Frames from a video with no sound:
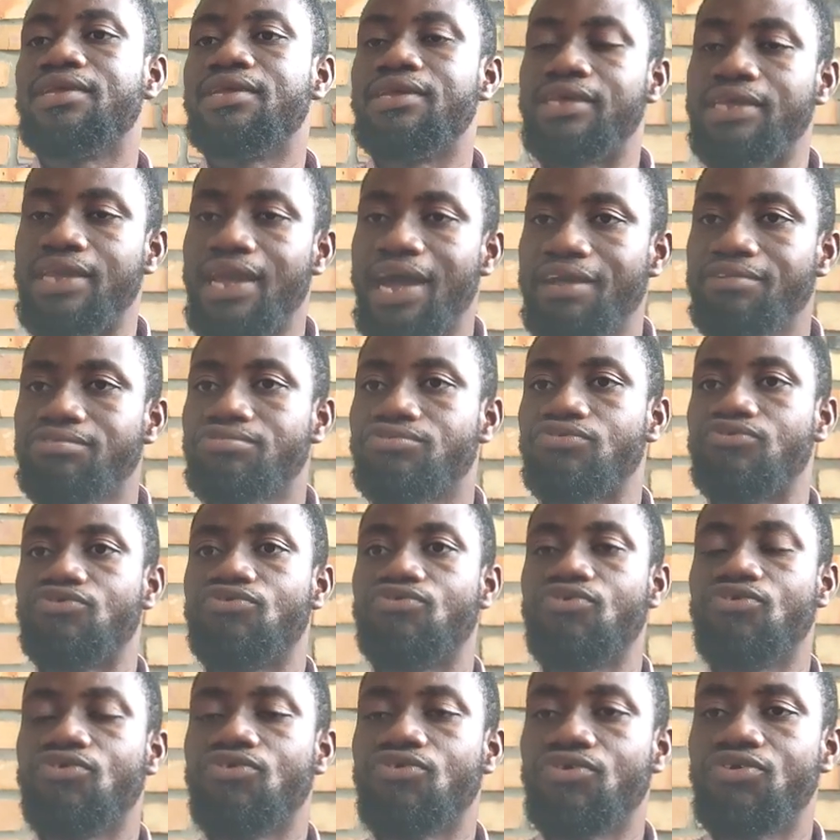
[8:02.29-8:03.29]
He has to
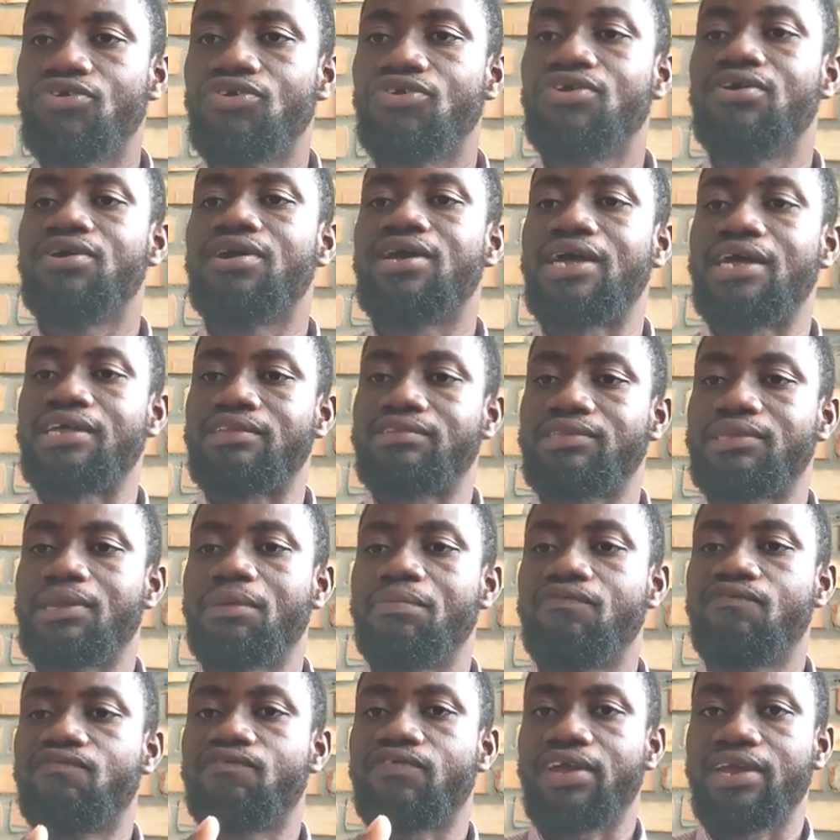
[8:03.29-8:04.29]
go a
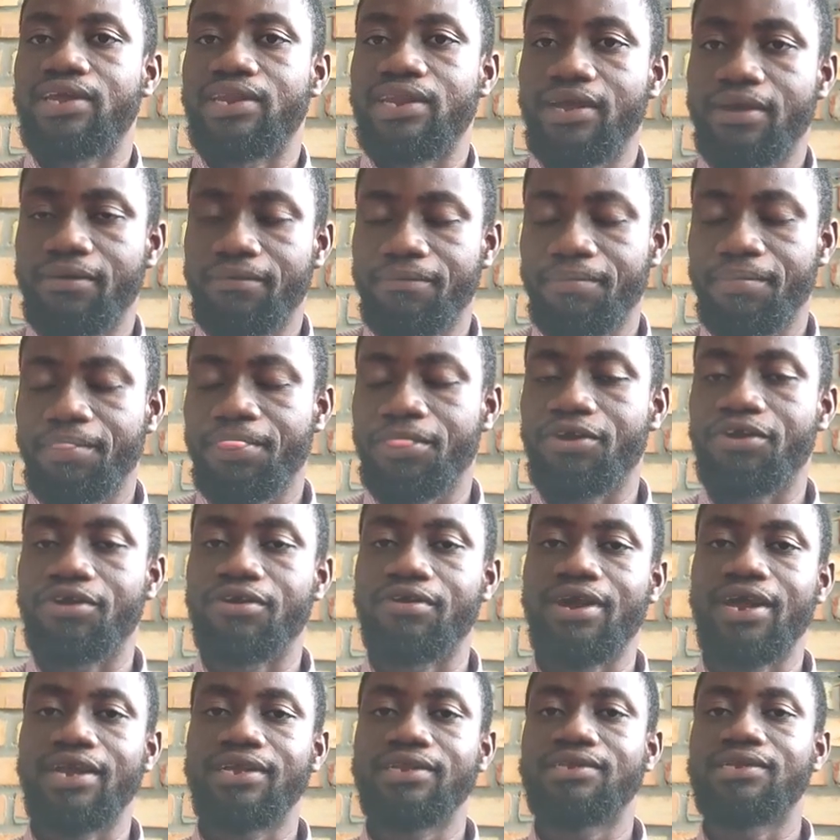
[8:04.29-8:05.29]
step further,
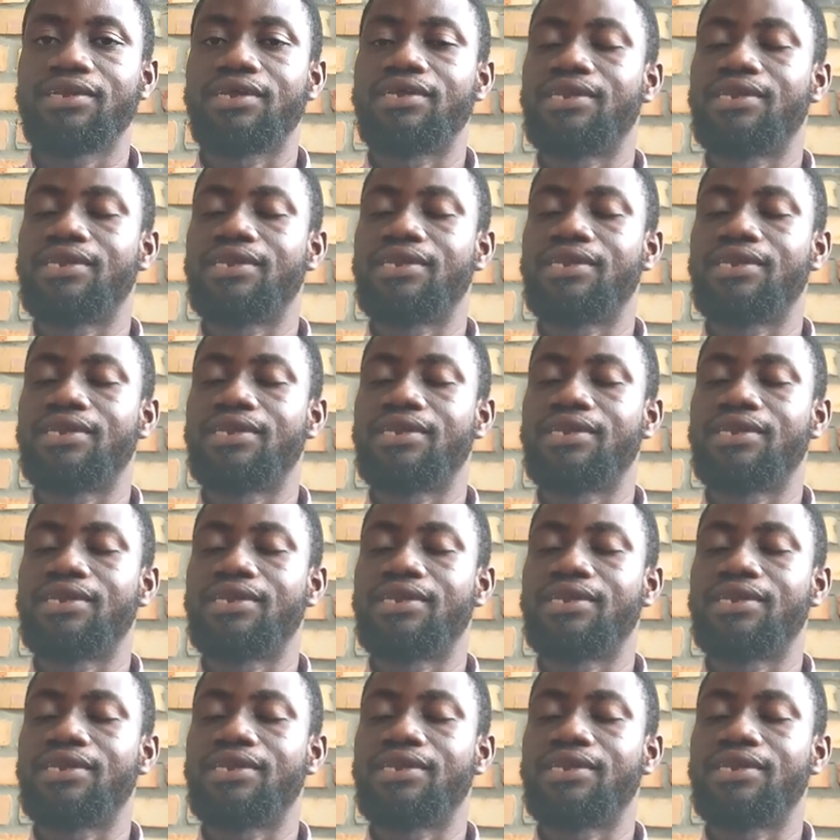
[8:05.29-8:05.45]
right?